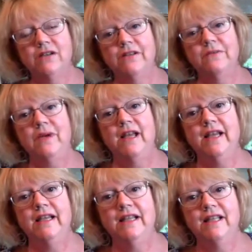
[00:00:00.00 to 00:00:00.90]
all the
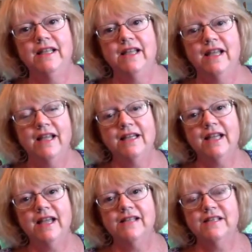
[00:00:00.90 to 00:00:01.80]
way, and it
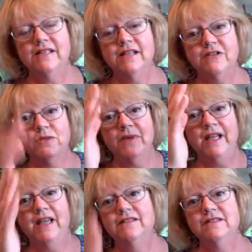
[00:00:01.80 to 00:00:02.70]
has a center
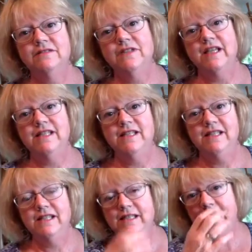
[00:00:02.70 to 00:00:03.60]
panel of
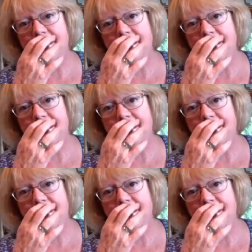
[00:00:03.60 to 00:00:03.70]
19,